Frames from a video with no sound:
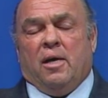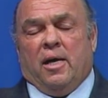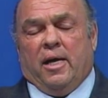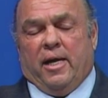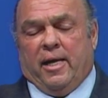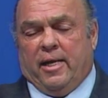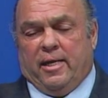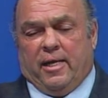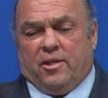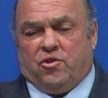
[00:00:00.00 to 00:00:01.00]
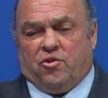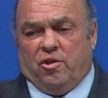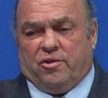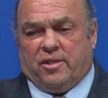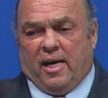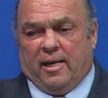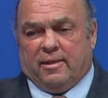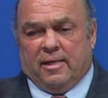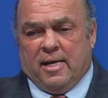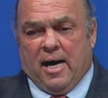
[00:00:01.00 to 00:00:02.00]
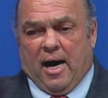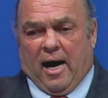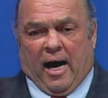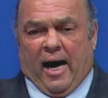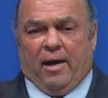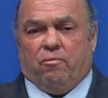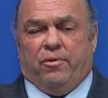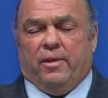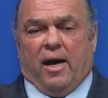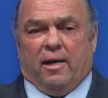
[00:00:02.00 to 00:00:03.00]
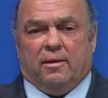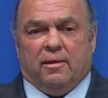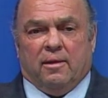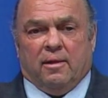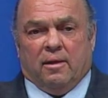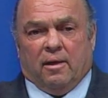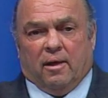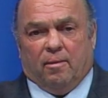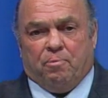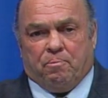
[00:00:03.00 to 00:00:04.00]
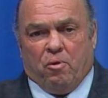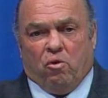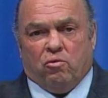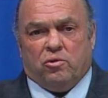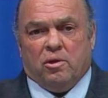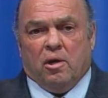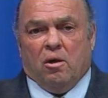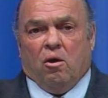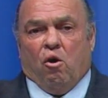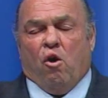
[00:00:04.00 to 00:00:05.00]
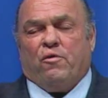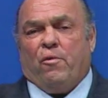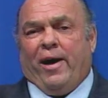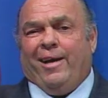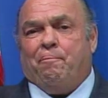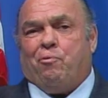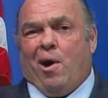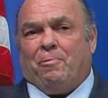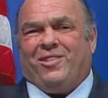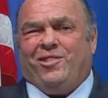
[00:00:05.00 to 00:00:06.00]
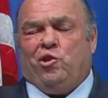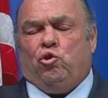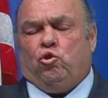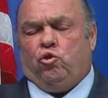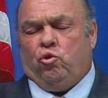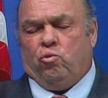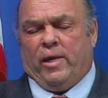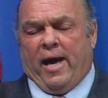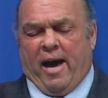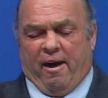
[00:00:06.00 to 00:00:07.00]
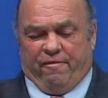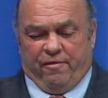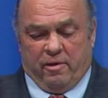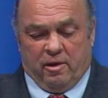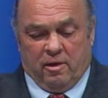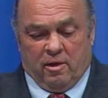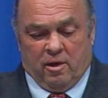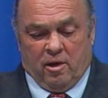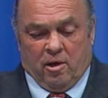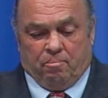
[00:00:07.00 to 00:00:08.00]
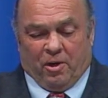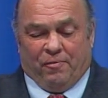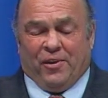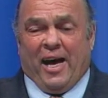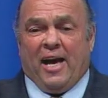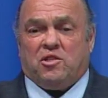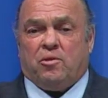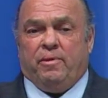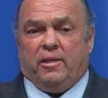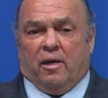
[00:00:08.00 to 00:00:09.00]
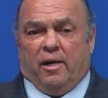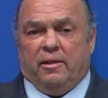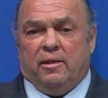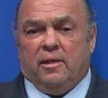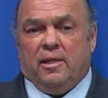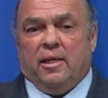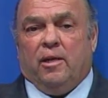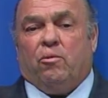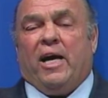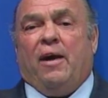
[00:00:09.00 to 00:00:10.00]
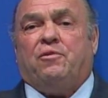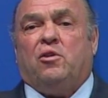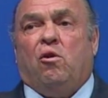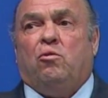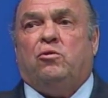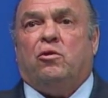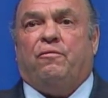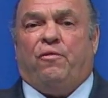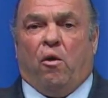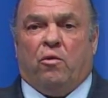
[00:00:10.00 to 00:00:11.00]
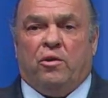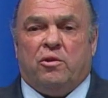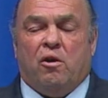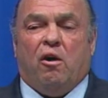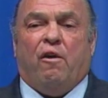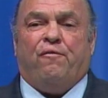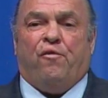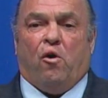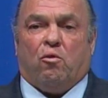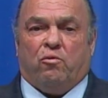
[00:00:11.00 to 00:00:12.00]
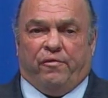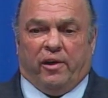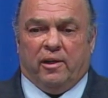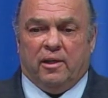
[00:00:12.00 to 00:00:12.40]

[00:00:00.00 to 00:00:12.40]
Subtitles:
And it's just that I would not propose overriding Proposition 2.5. But if it has to be done, it would have to go to the voters of Fall River.